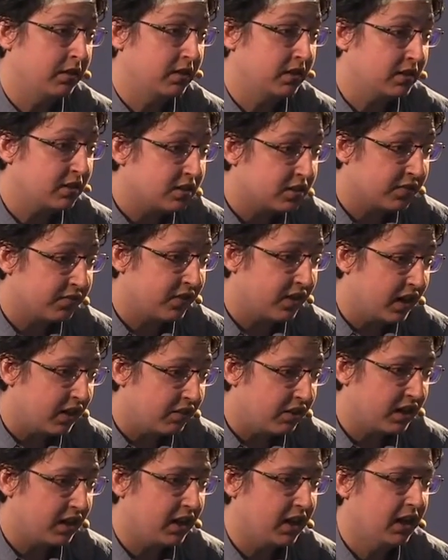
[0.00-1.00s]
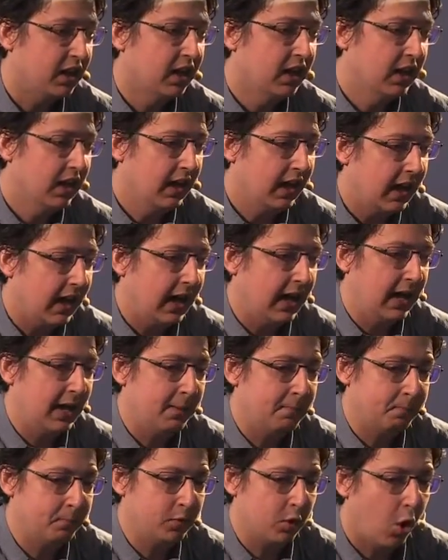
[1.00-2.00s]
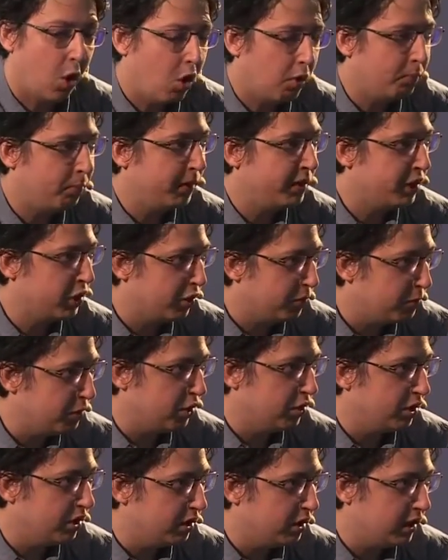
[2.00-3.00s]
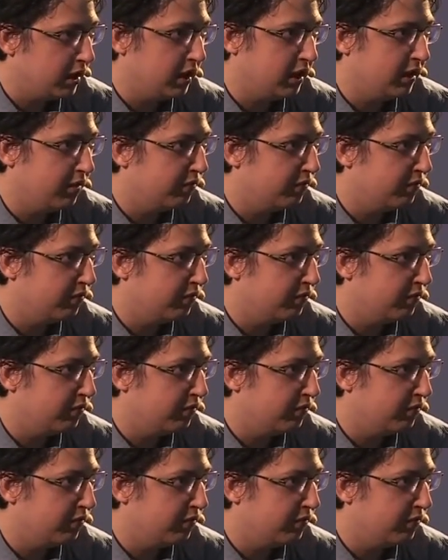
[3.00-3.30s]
This is a very open community.